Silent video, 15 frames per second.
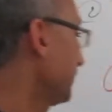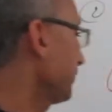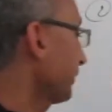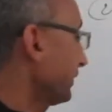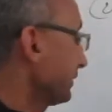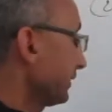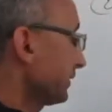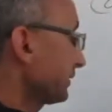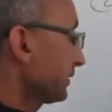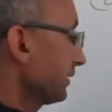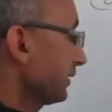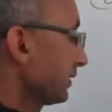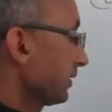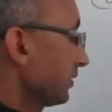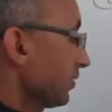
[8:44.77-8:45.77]
Here it
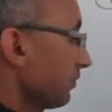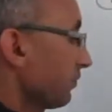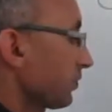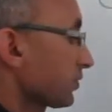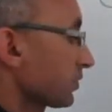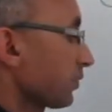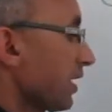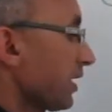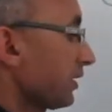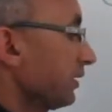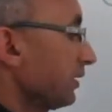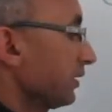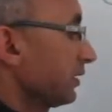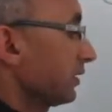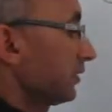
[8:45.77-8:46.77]
is, first
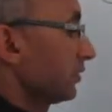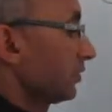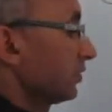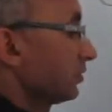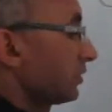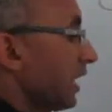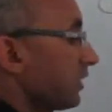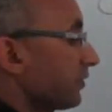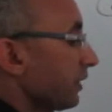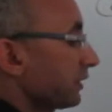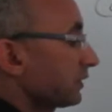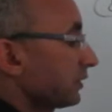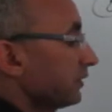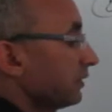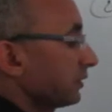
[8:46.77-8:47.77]
one,
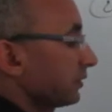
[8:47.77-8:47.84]
direct